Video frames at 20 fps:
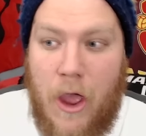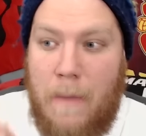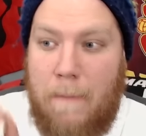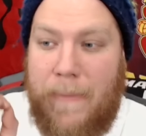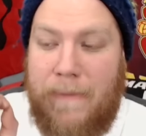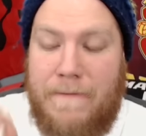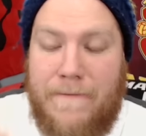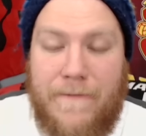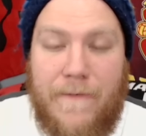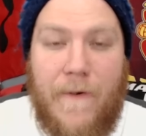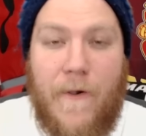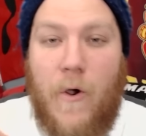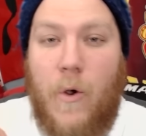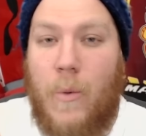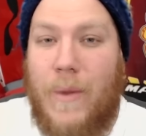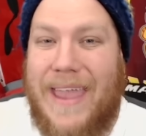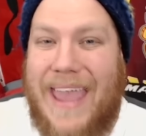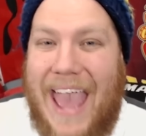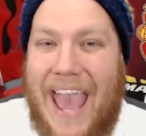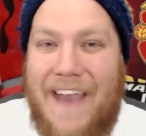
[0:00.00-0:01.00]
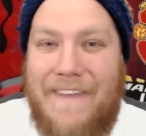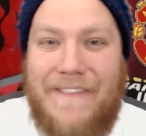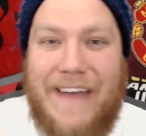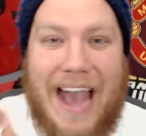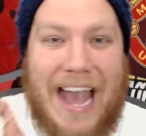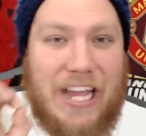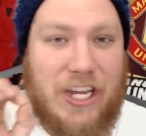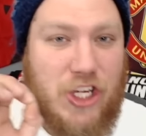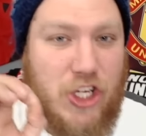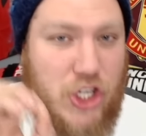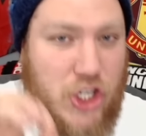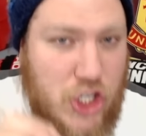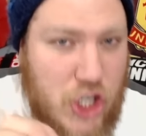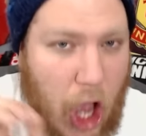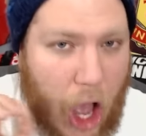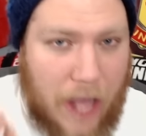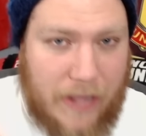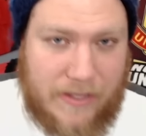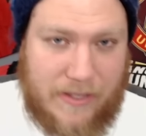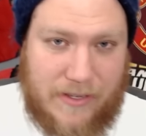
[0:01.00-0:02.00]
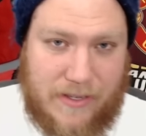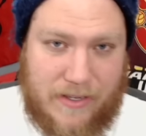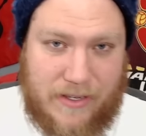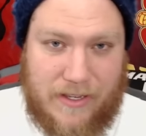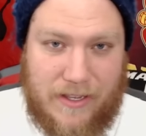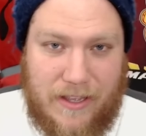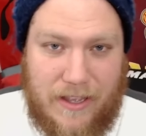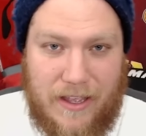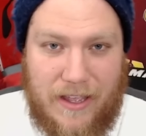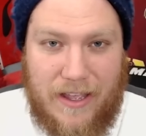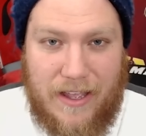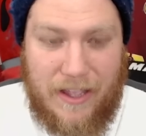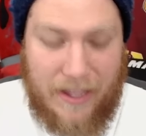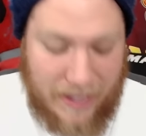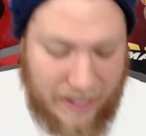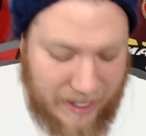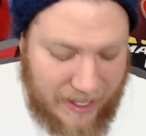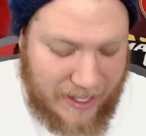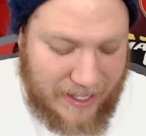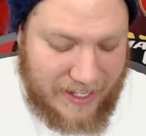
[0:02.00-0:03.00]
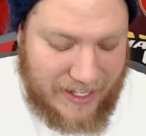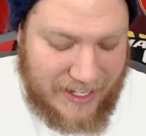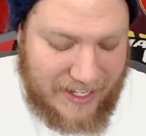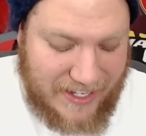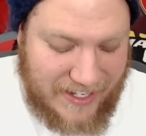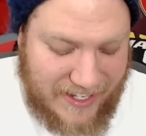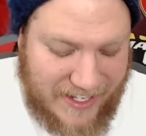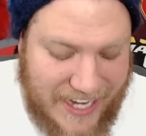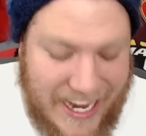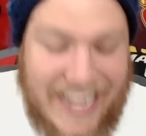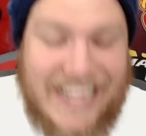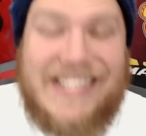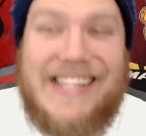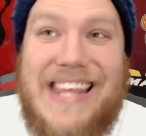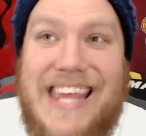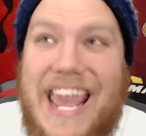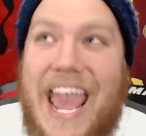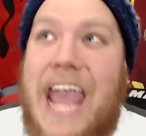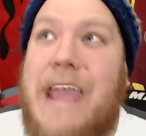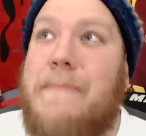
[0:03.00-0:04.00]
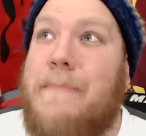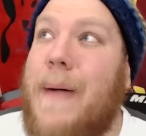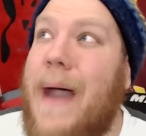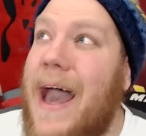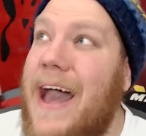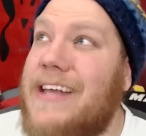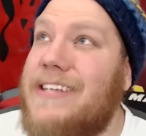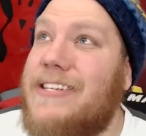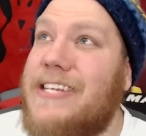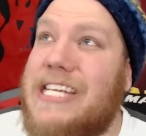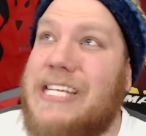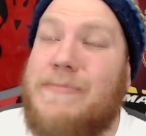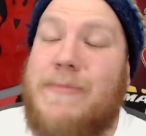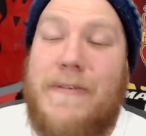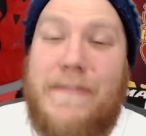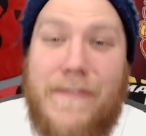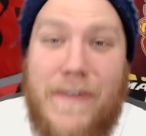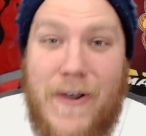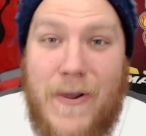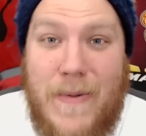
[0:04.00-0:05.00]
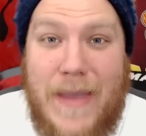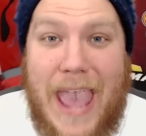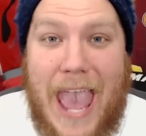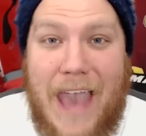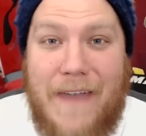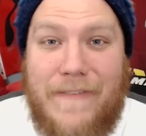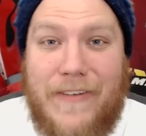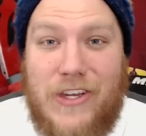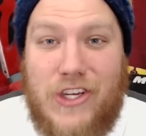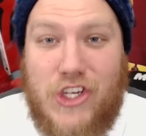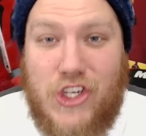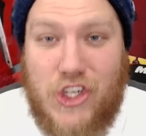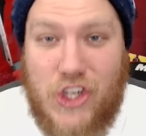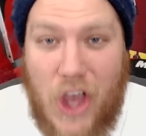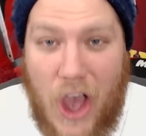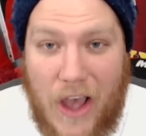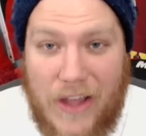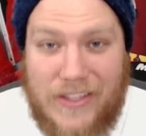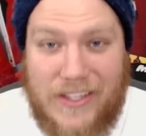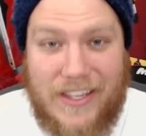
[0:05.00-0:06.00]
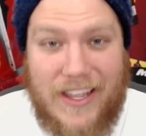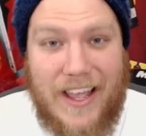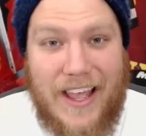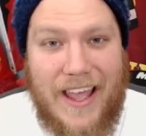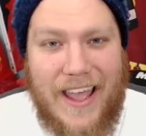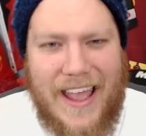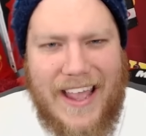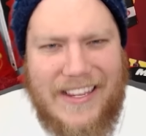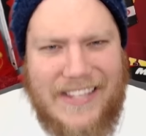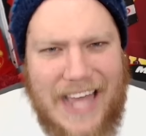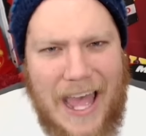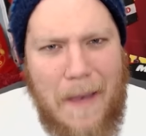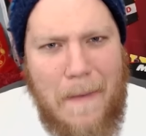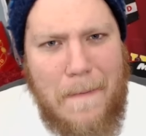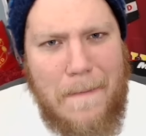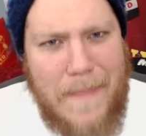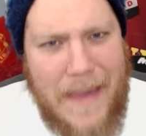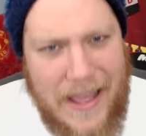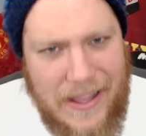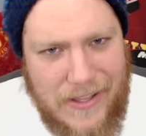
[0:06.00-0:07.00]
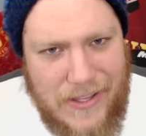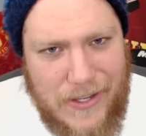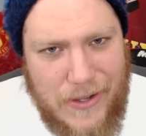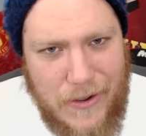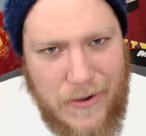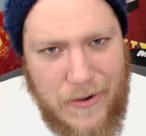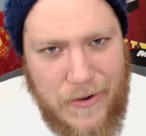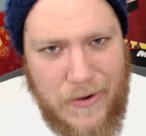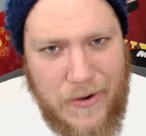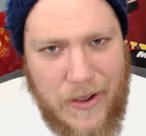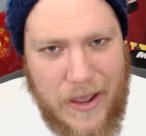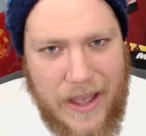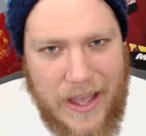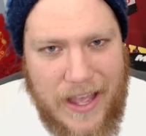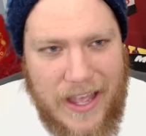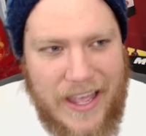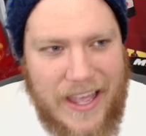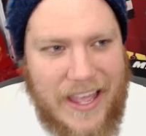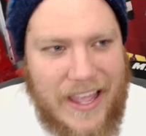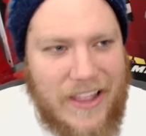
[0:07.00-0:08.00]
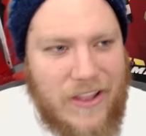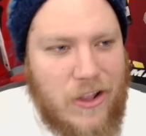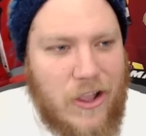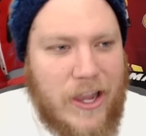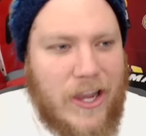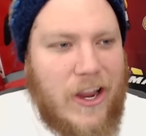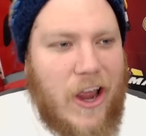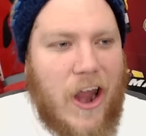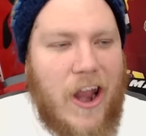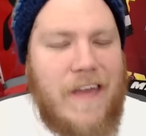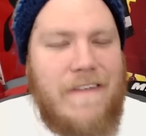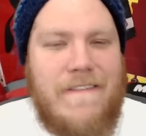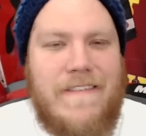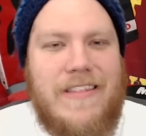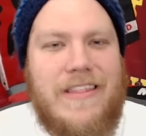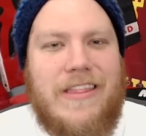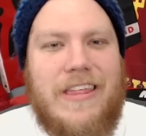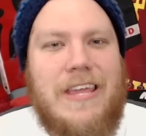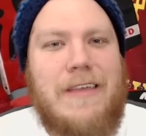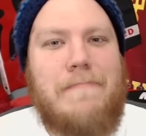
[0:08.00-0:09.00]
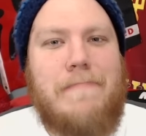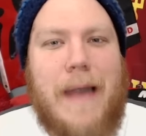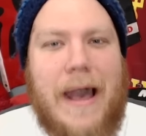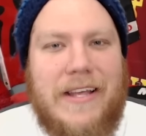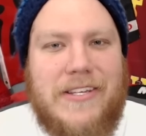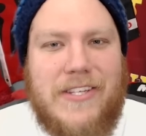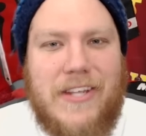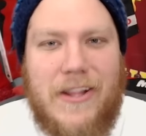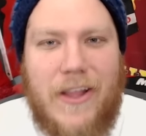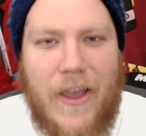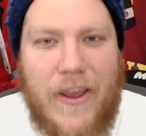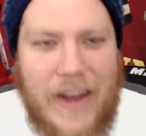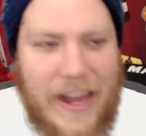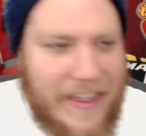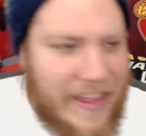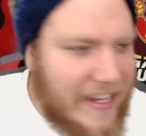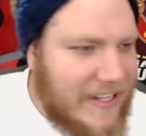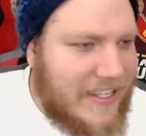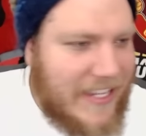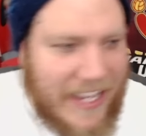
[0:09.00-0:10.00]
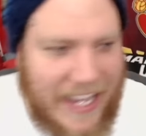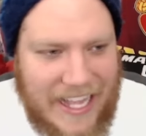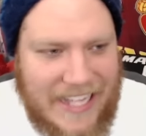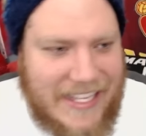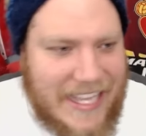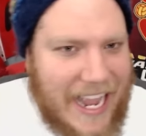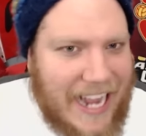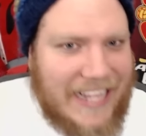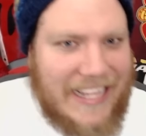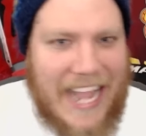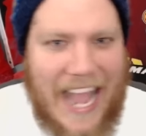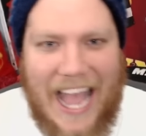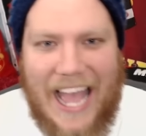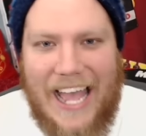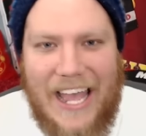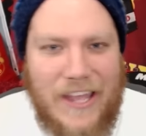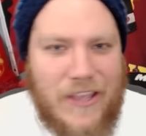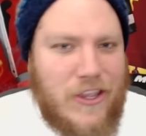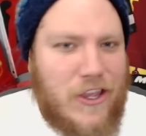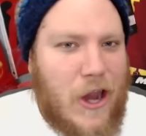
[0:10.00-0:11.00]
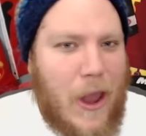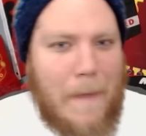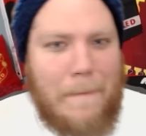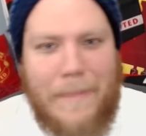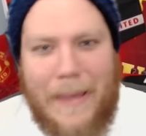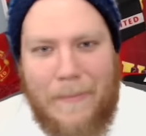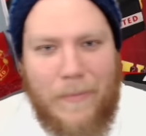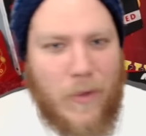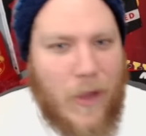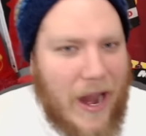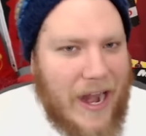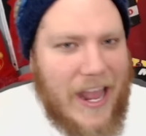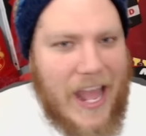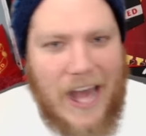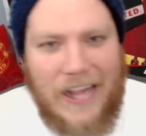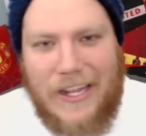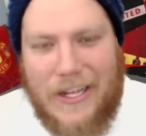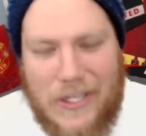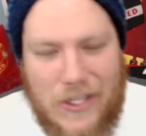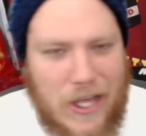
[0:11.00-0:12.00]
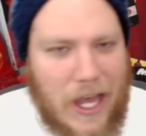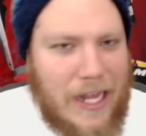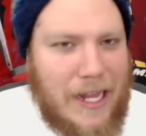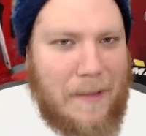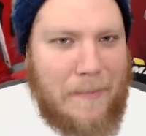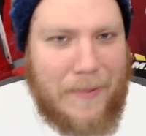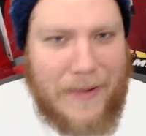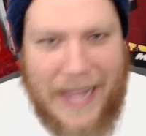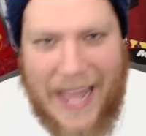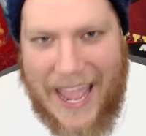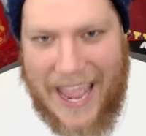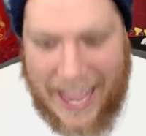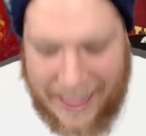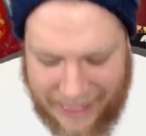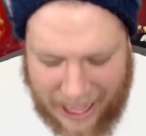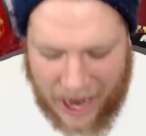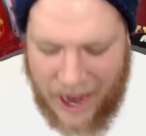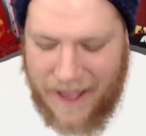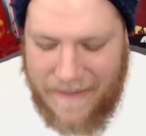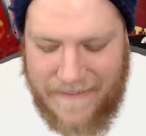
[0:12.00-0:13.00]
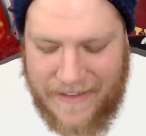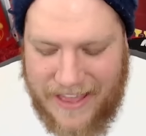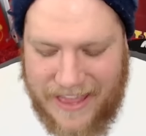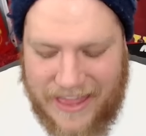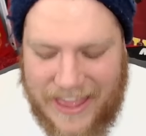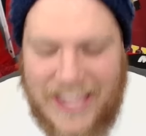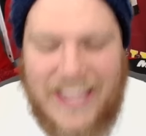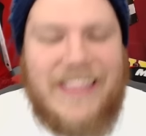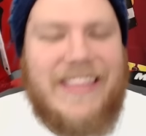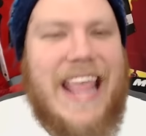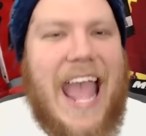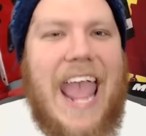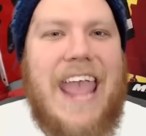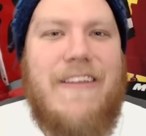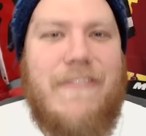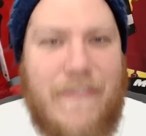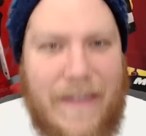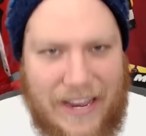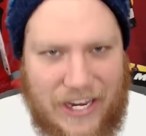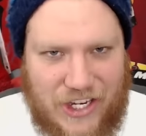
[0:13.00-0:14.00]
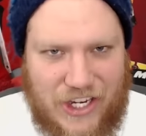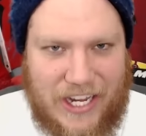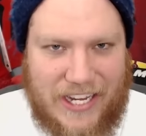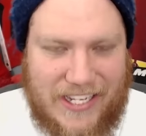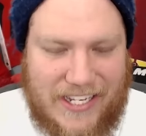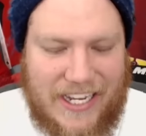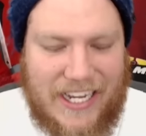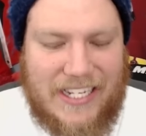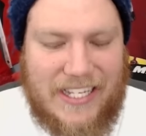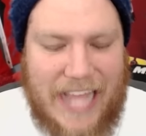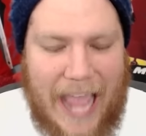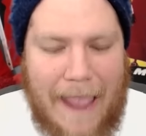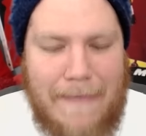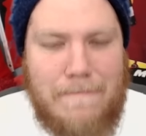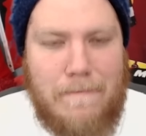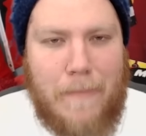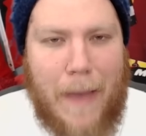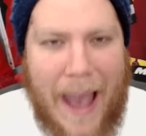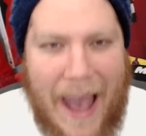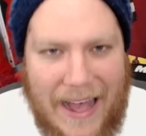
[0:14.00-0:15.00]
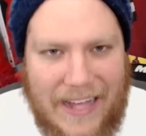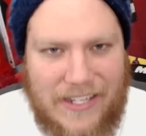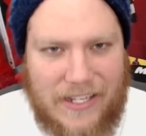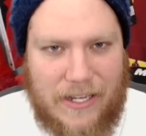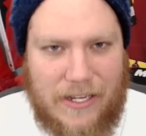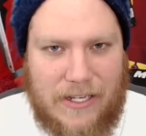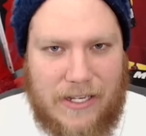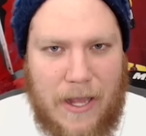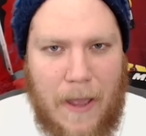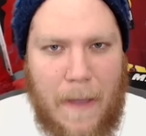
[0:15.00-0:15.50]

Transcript: before we have a shot. 68 passes before we have a shot. Is that mental? Like, I don't even think Barcelona, their tiki-taka, you know, Pep Guardiola style of play, I don't even think they reach 68 passes